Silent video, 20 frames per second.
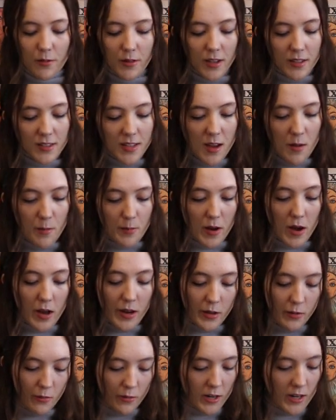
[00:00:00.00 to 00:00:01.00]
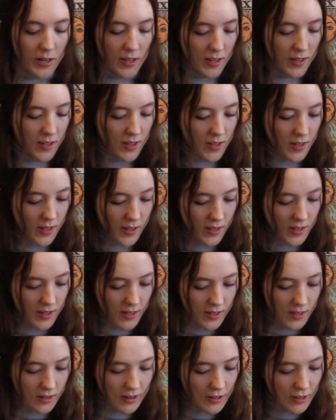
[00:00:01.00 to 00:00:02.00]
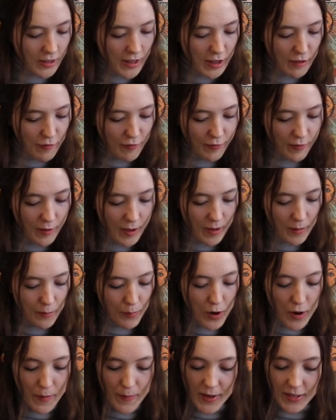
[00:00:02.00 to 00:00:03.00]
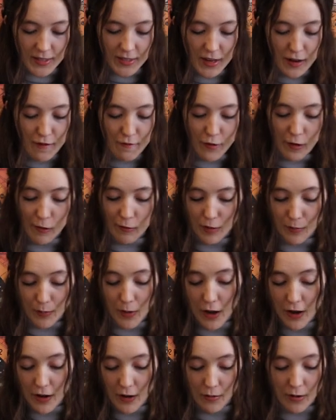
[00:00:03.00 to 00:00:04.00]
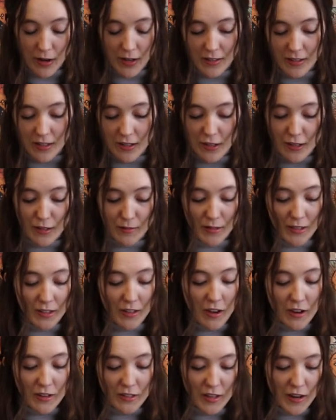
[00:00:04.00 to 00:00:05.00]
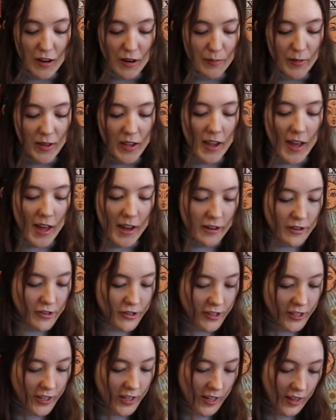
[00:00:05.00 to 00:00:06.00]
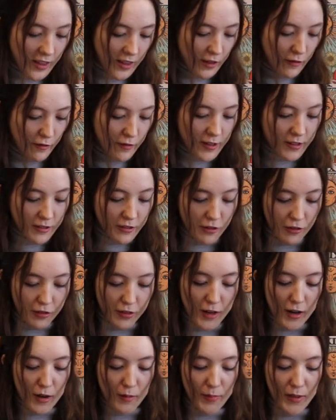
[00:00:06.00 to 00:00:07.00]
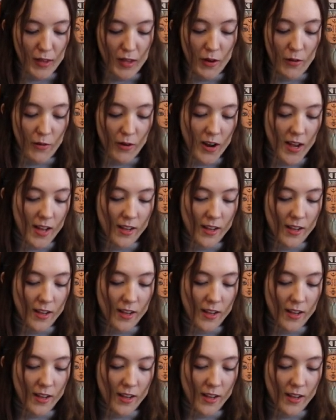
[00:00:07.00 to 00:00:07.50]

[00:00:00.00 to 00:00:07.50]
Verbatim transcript: We also have body work. Your life purpose involves body work, such as massage therapy, energy healing, physical therapy, or